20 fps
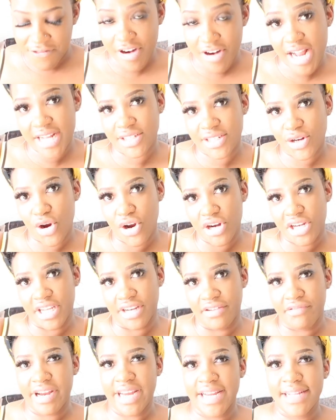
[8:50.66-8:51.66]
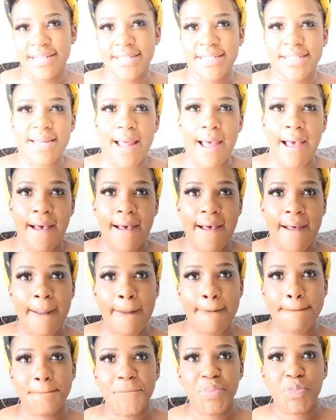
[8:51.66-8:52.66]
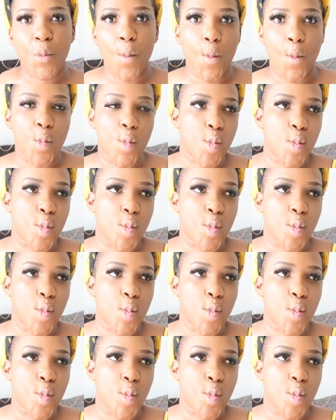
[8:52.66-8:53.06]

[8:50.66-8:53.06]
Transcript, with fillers: fries or onion rings? Um,